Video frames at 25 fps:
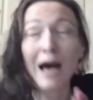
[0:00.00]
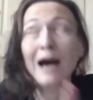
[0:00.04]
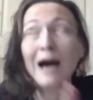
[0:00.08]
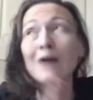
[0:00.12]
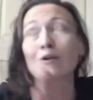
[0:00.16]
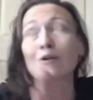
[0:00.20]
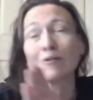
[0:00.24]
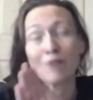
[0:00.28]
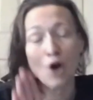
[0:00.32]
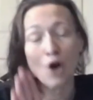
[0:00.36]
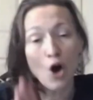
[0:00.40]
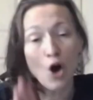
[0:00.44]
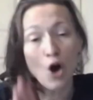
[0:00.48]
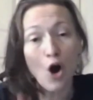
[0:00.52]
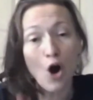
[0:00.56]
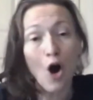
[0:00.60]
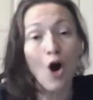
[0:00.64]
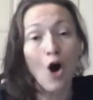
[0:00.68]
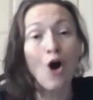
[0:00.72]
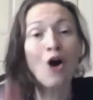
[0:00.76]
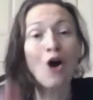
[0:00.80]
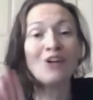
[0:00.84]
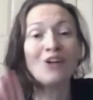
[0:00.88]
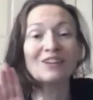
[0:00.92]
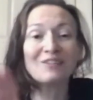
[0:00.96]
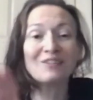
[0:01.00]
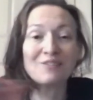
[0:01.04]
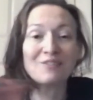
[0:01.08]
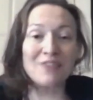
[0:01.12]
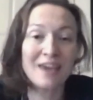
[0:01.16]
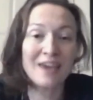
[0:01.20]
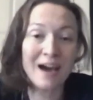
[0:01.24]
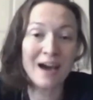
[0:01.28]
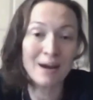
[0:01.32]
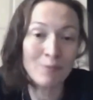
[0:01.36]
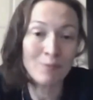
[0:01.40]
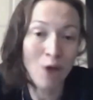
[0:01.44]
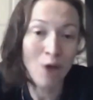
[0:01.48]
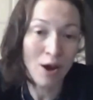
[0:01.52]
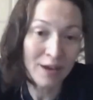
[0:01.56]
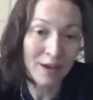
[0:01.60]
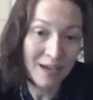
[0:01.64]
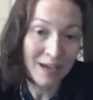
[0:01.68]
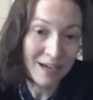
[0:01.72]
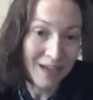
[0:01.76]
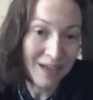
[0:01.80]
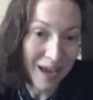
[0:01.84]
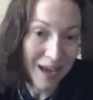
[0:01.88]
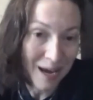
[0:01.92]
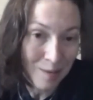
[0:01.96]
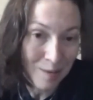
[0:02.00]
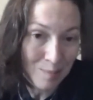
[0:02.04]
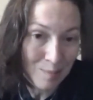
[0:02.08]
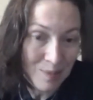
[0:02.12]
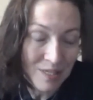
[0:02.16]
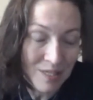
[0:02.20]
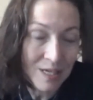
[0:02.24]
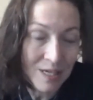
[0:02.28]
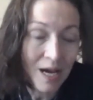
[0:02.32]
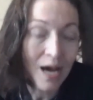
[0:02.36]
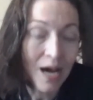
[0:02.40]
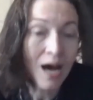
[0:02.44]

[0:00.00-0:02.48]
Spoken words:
out of all of the ironic names.